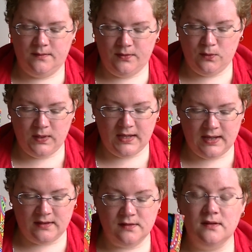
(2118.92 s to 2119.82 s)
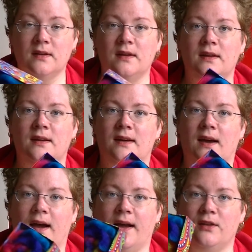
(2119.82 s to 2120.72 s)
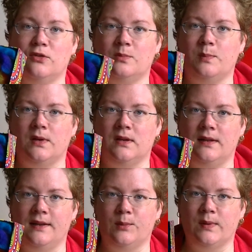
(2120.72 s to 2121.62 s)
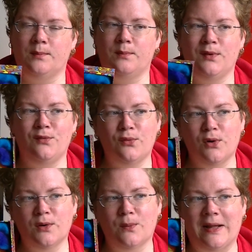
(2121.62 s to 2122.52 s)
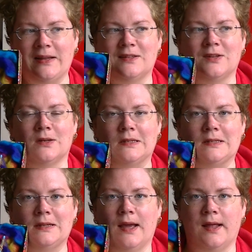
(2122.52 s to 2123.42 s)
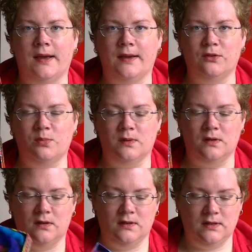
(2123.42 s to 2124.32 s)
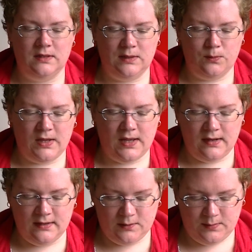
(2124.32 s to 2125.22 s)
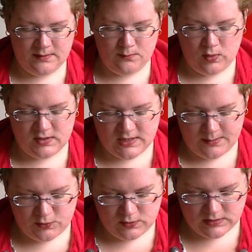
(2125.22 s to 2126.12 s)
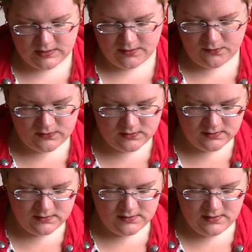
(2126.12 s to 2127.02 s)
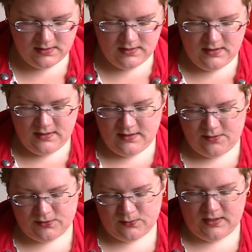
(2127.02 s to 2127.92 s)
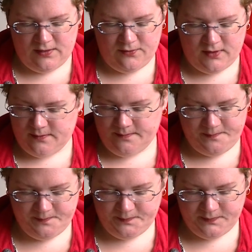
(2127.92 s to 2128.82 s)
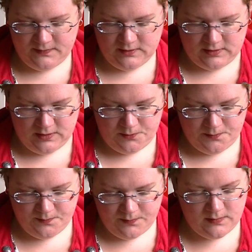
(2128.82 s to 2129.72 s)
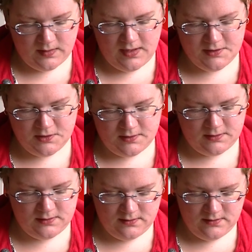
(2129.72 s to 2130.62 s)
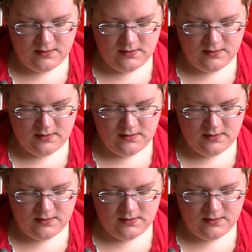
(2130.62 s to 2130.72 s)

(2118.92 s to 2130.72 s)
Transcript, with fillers: the weekend I spun a little bit before the wedding started and I spun on the day we had a little bit more time to ourselves that was really fun so I just